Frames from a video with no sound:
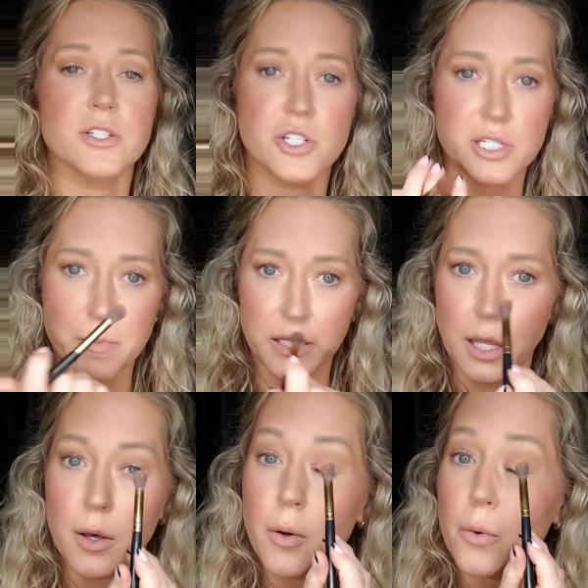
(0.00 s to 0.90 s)
just
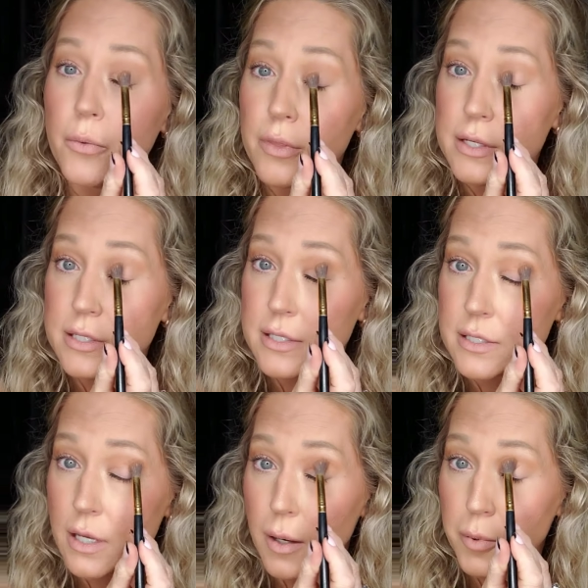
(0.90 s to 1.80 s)
below
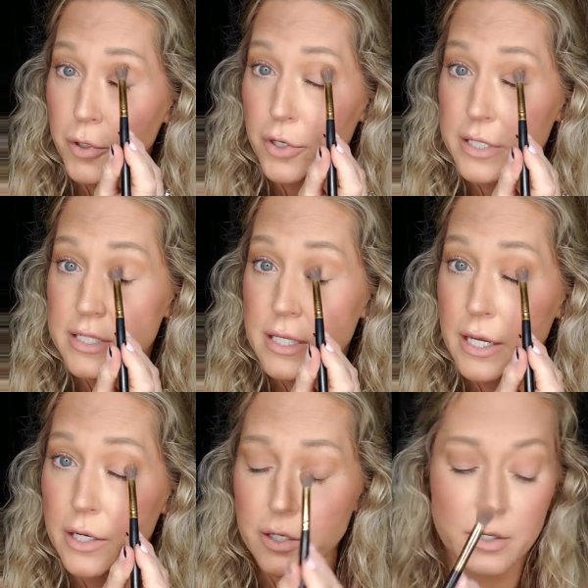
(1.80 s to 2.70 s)
this upper crease
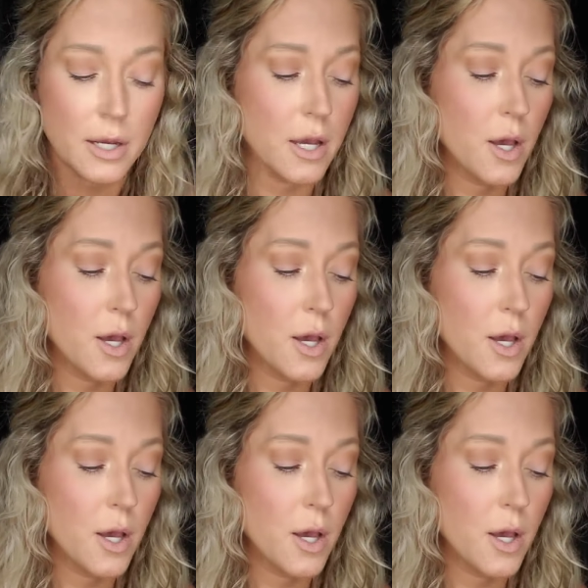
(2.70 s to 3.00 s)
here